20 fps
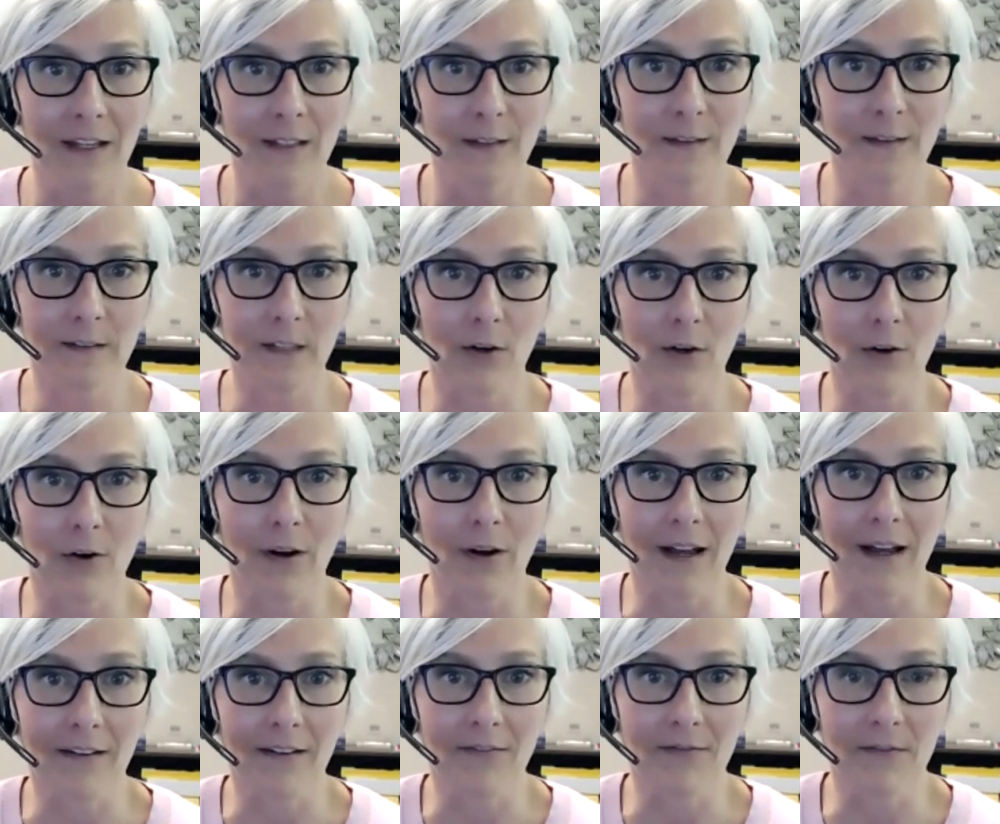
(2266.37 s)
So
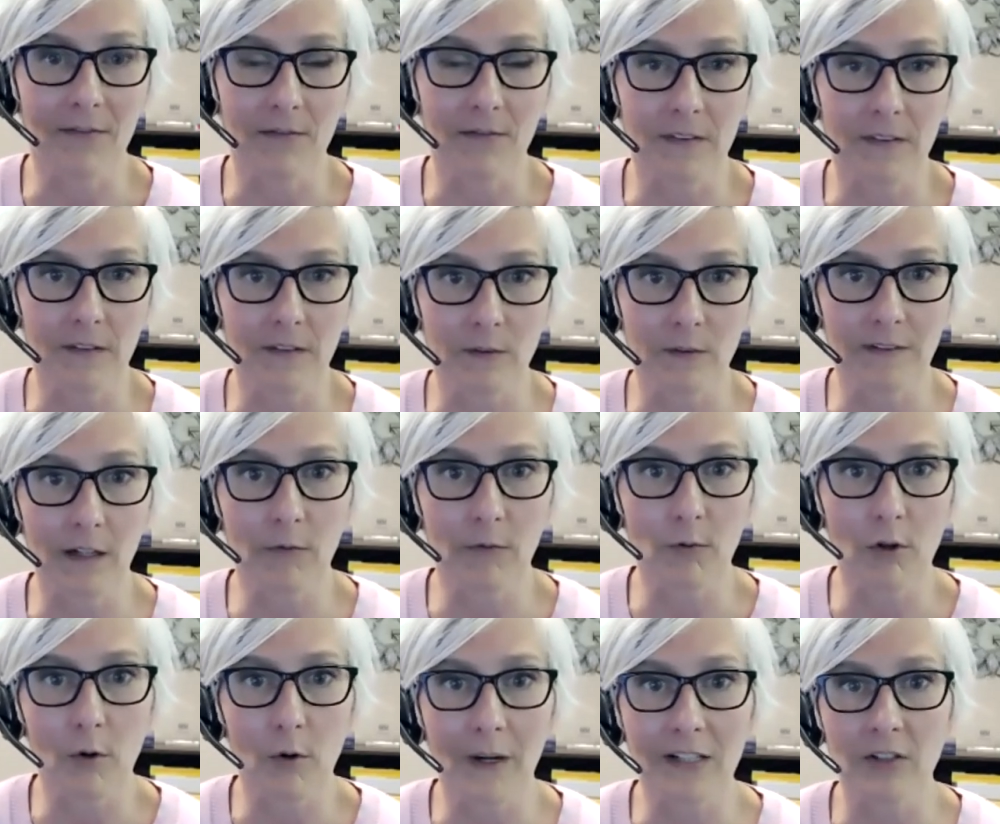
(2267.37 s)

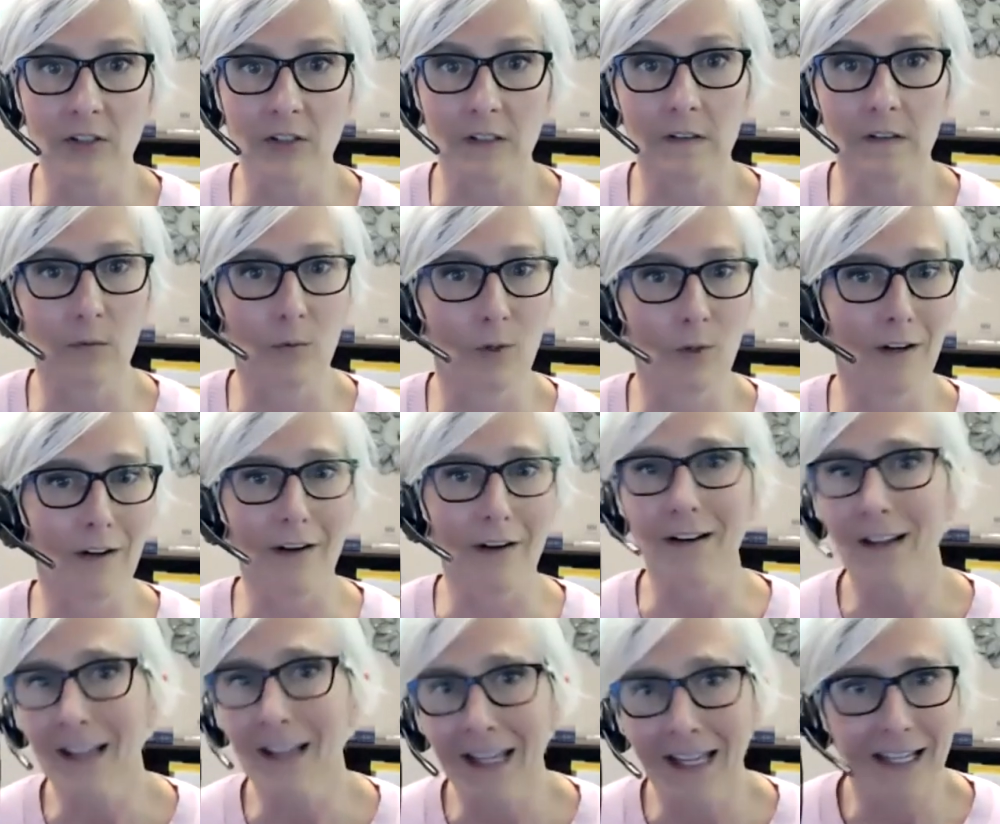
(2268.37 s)
several questions were,
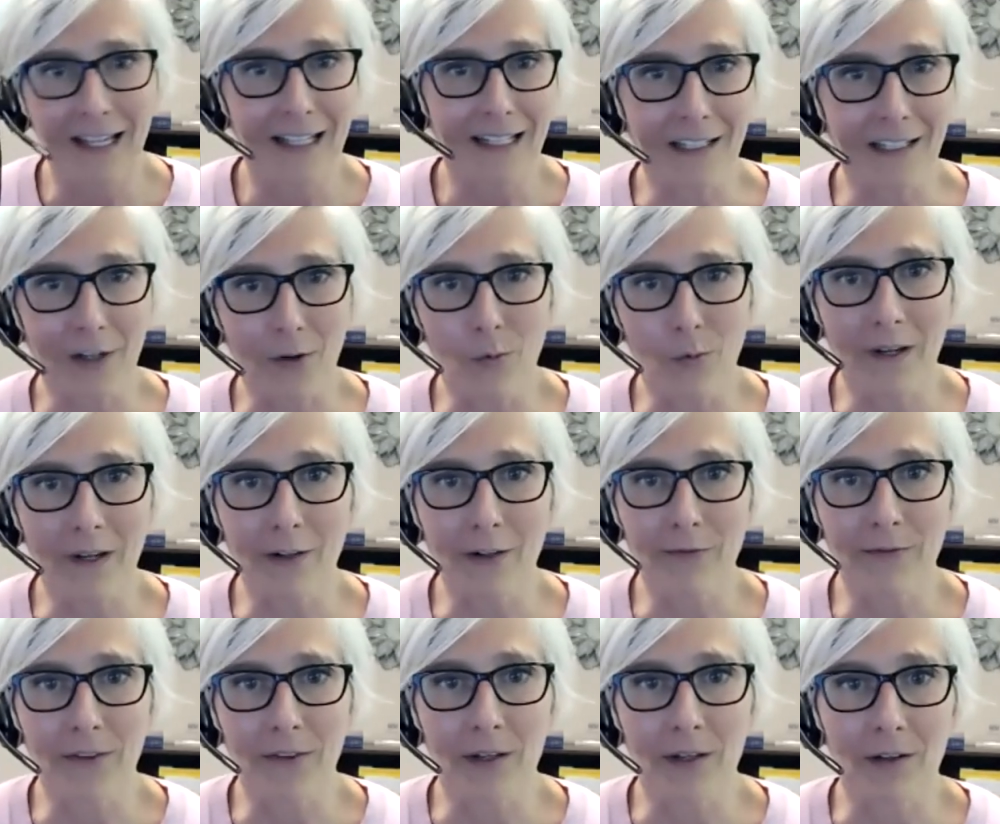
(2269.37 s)
what
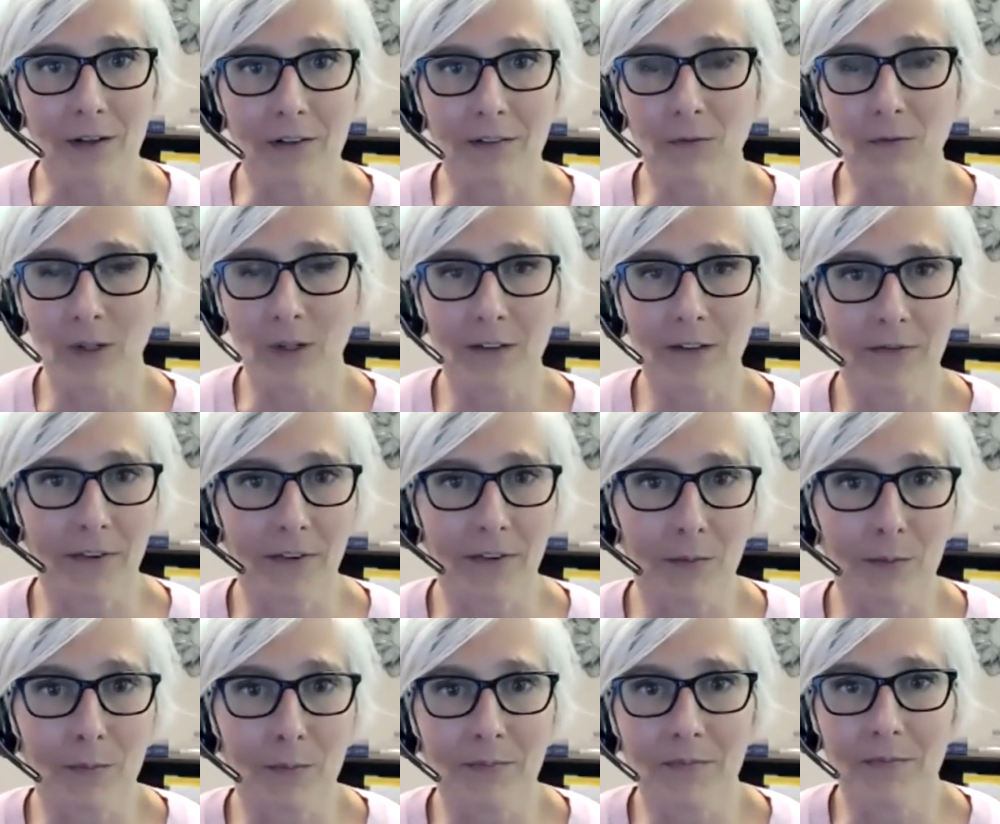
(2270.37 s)
if
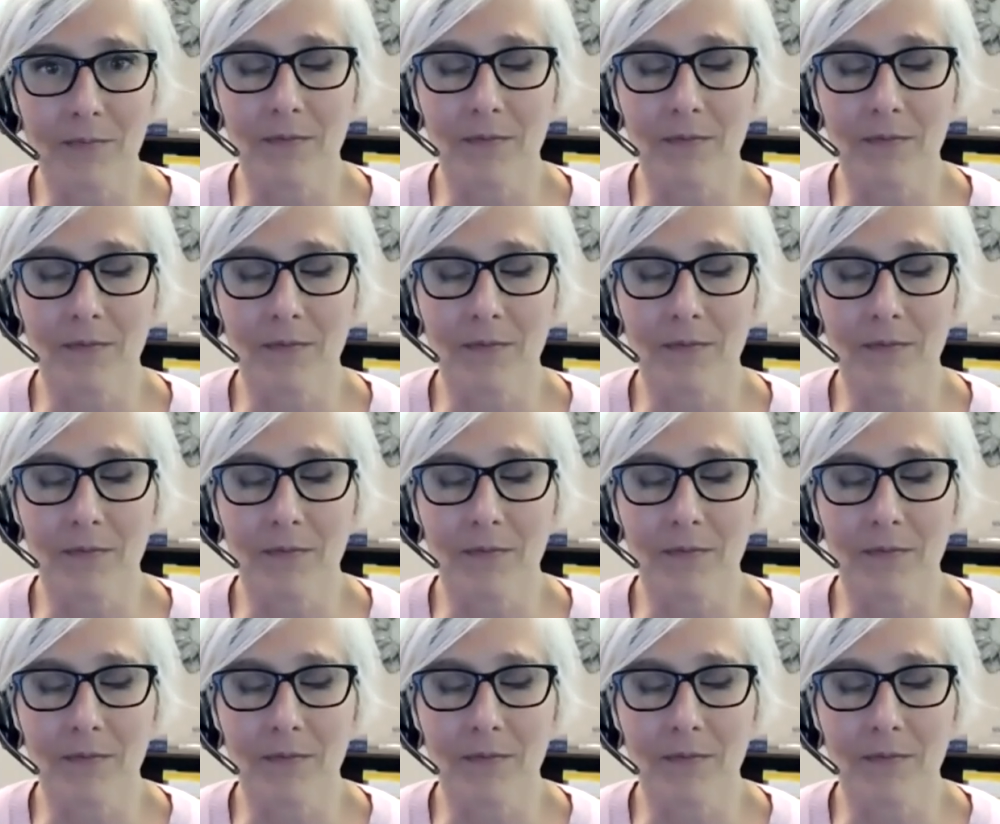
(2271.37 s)
the